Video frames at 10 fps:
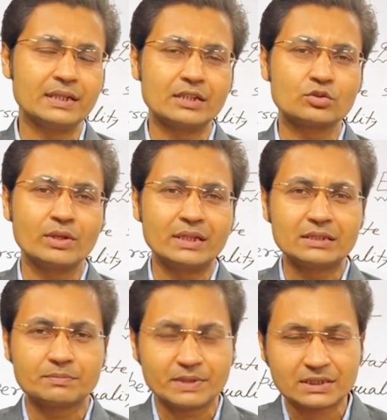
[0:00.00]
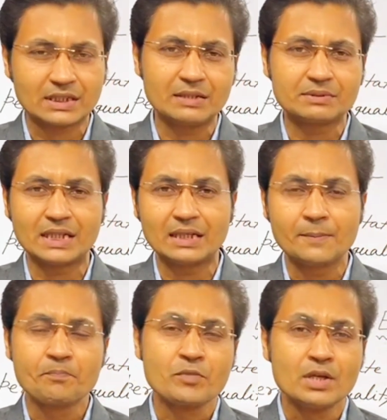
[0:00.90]
That's why it is prescribed
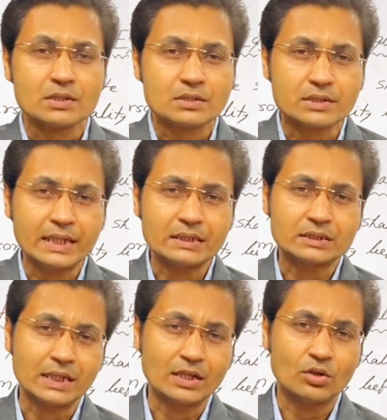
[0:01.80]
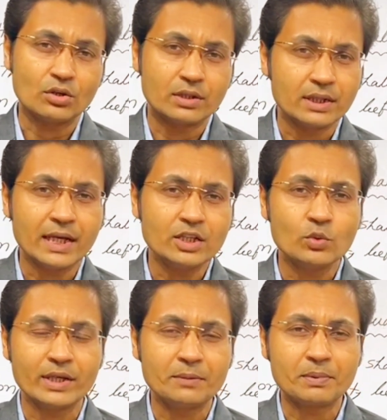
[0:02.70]
that states shall not deny
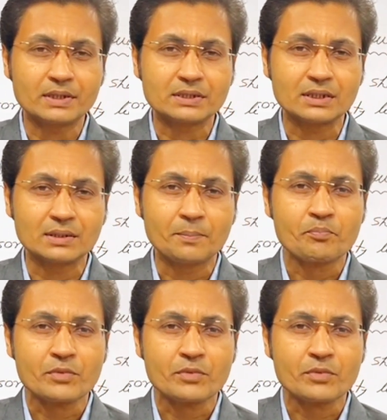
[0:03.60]
to any person